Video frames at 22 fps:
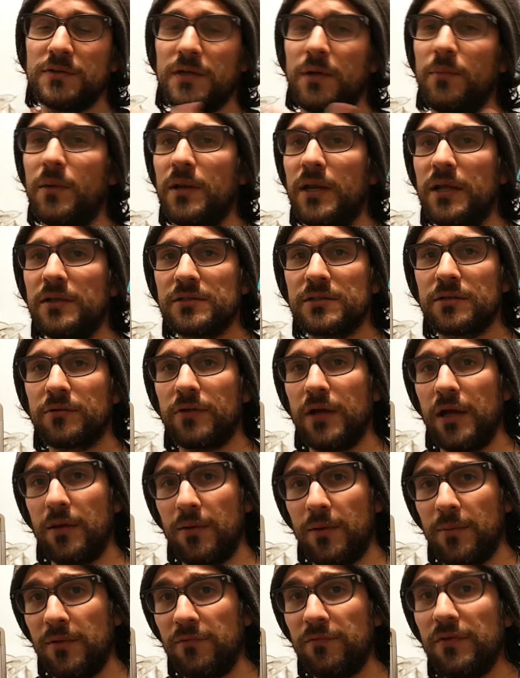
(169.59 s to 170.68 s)
I'm on Instagram,
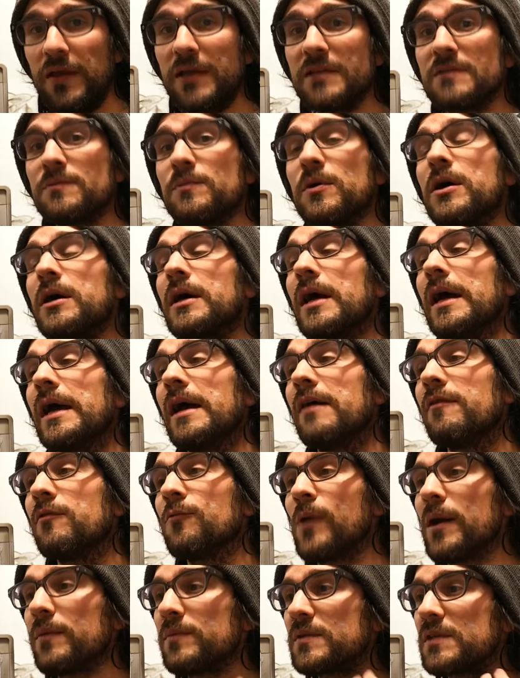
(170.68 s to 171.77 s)
I'm on Facebook, I have a
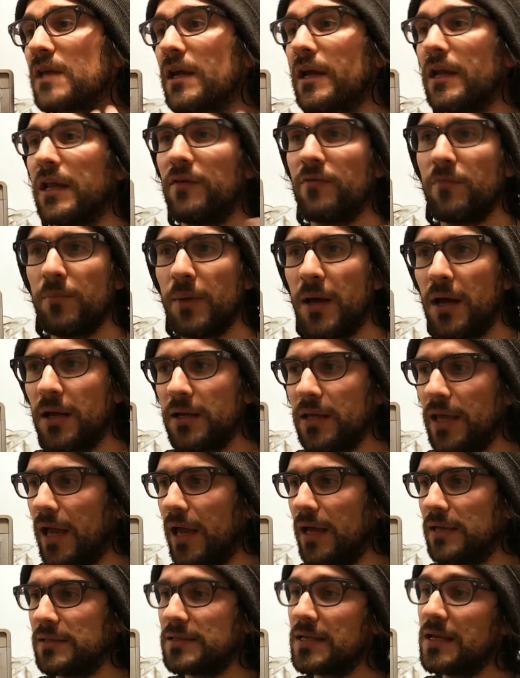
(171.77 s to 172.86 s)
website, I have a
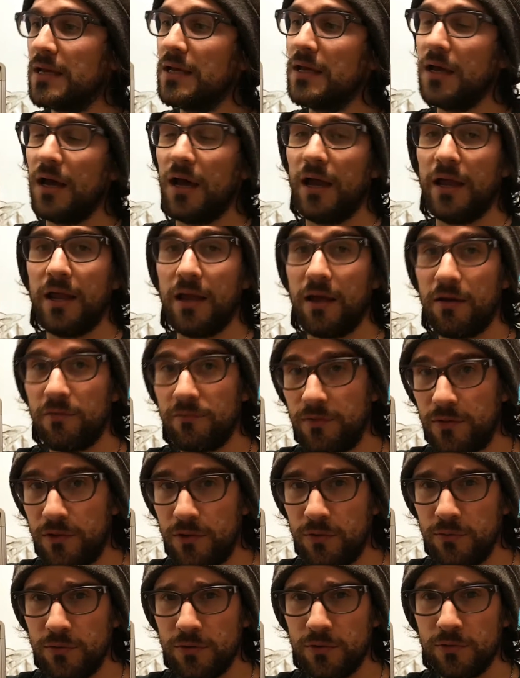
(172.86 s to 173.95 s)
podcast, I have the
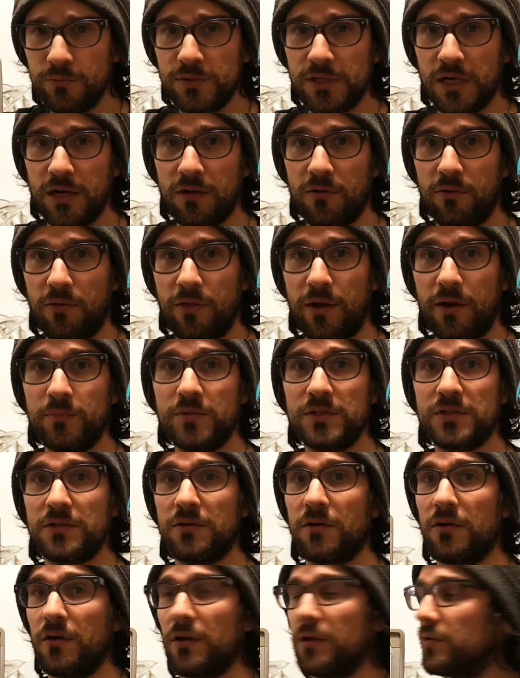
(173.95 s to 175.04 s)
YouTube channel that I'm
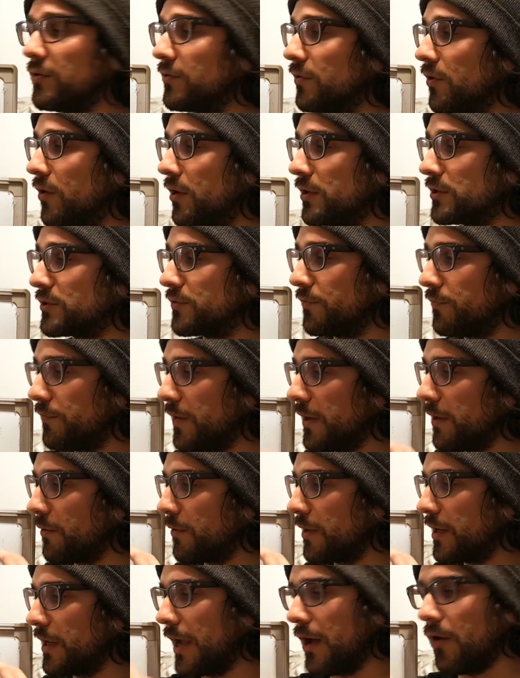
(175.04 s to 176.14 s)
starting to launch.
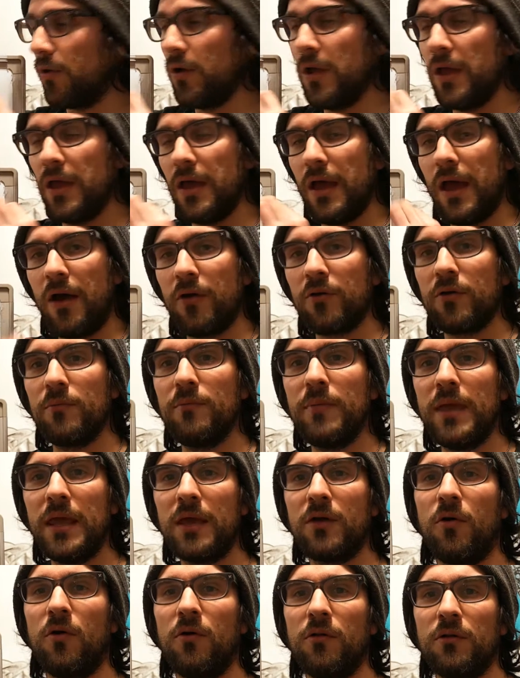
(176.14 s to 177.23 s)
Figuring out how to
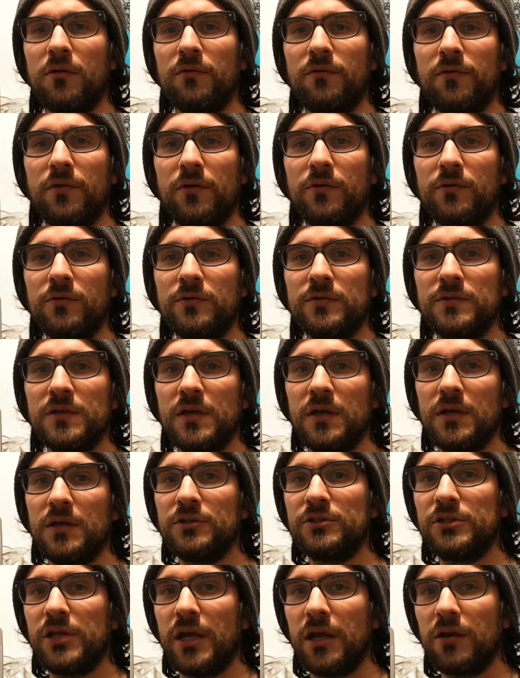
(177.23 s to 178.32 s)
make all of those
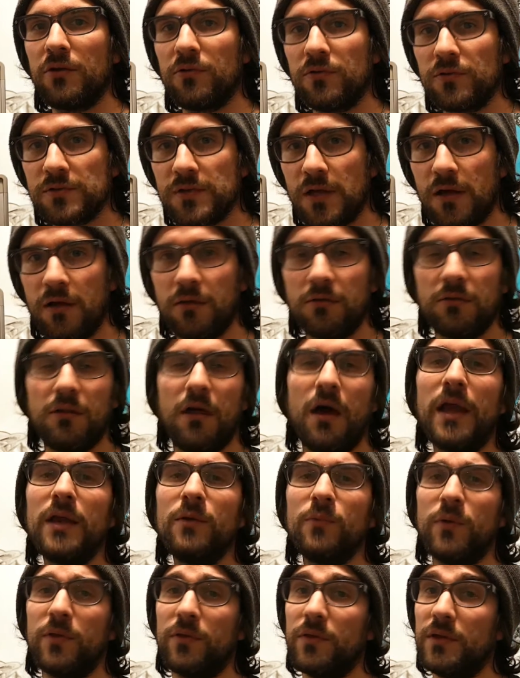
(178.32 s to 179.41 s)
channels
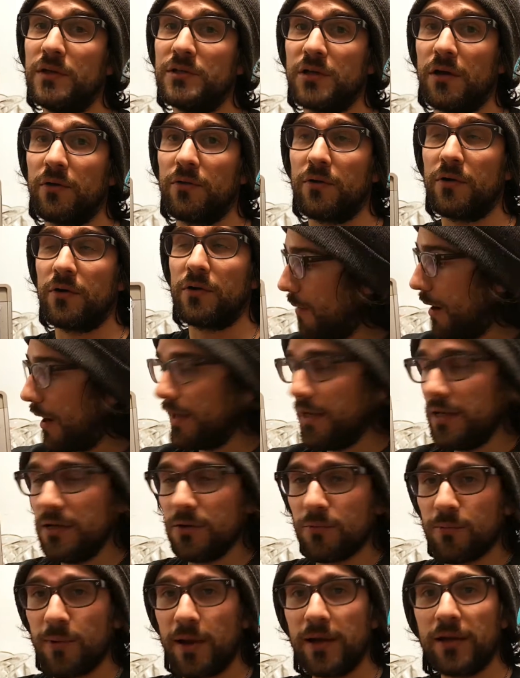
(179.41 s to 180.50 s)
align with each other. I need
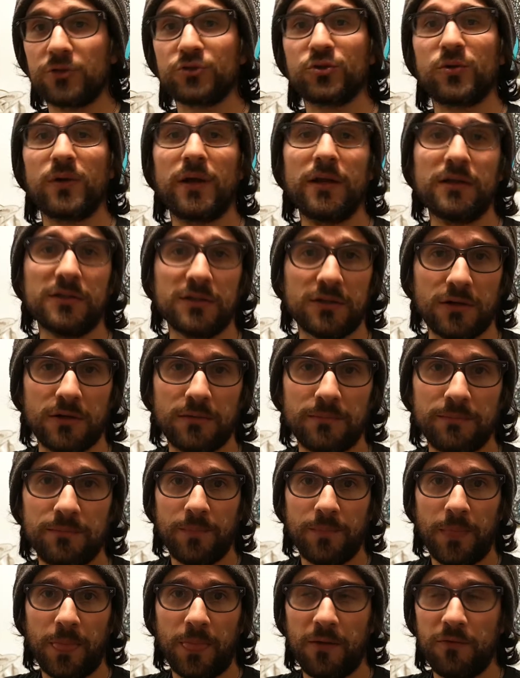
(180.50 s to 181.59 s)
to write a trailer
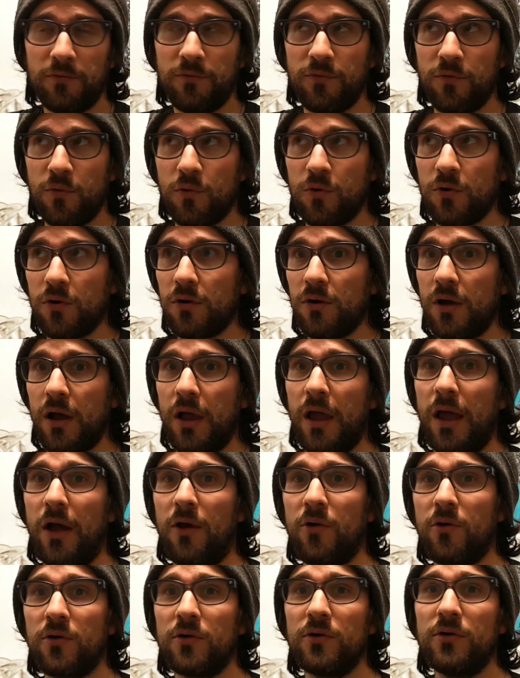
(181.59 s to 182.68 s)
for
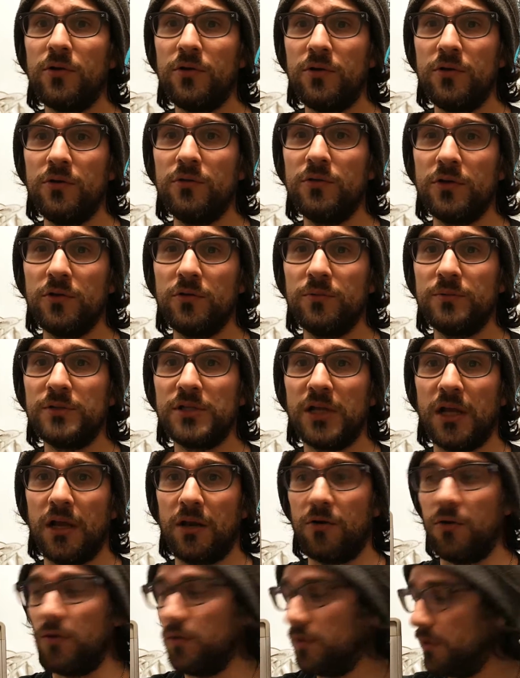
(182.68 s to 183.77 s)
our YouTube
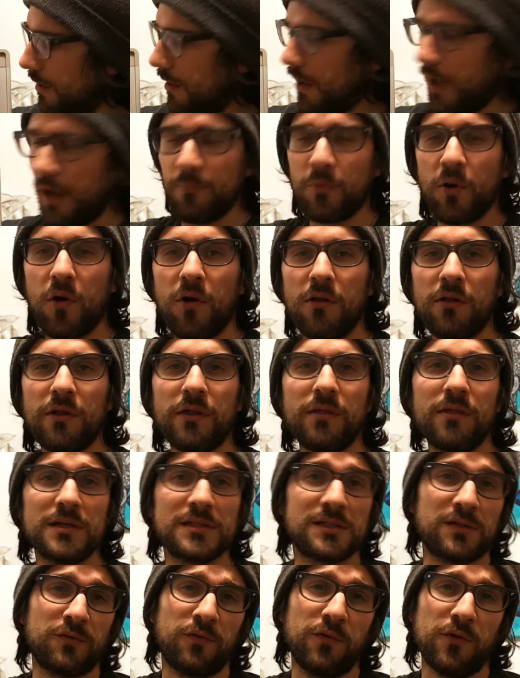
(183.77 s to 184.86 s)
channel. I'm calling
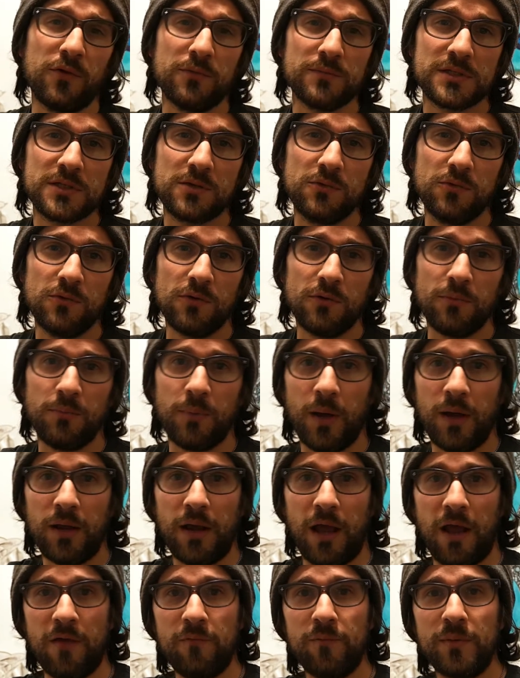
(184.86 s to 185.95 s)
this film school,
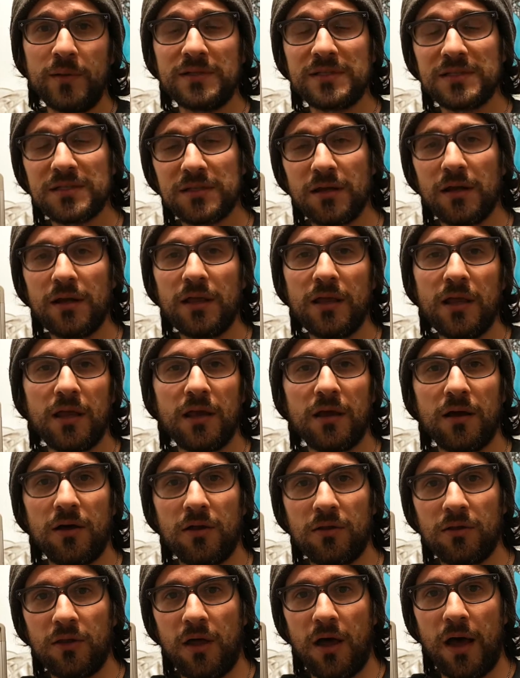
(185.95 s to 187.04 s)
but I've been studying a
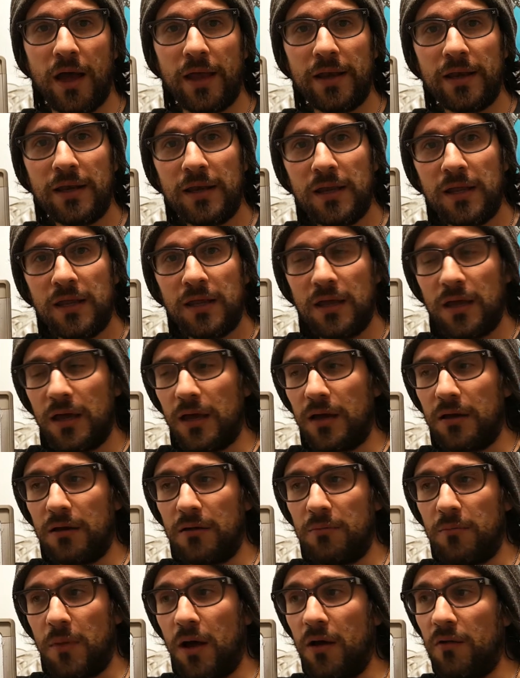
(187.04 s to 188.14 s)
lot
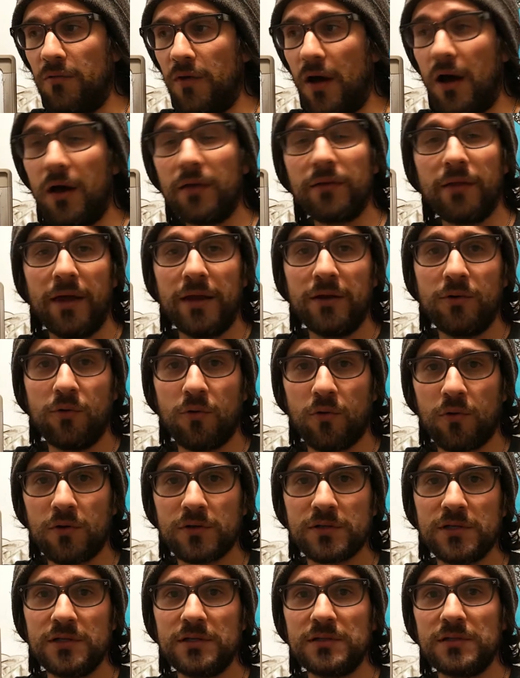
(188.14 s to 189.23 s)
of online
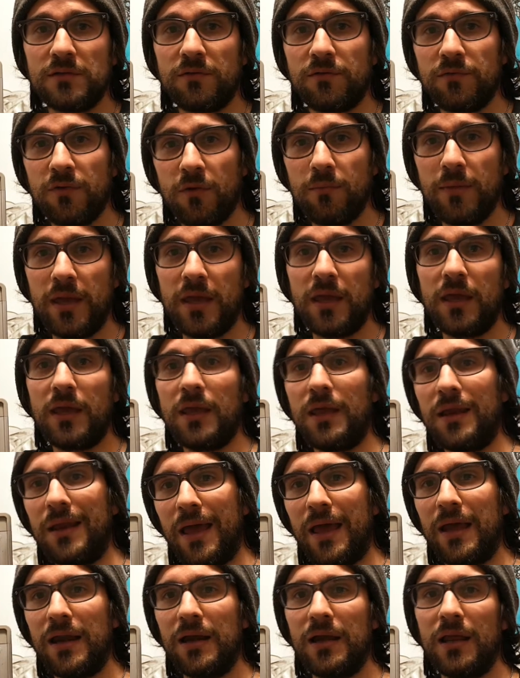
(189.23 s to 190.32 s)
courses in filmmaking and
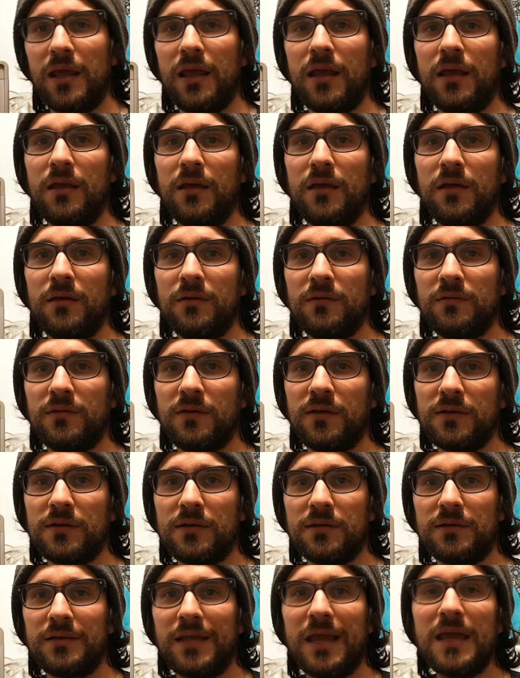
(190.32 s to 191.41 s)
editing
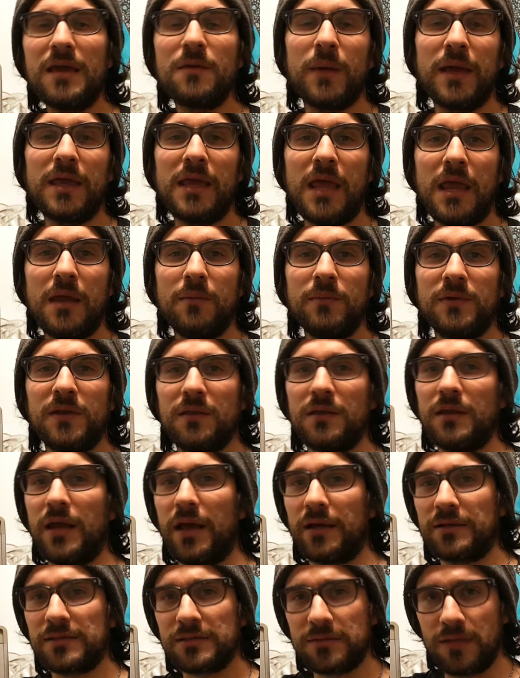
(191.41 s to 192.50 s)
to take my game to the
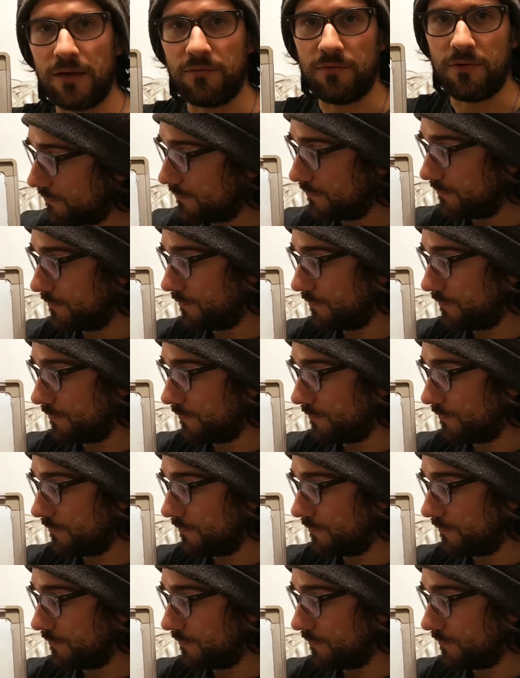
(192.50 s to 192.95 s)
next level.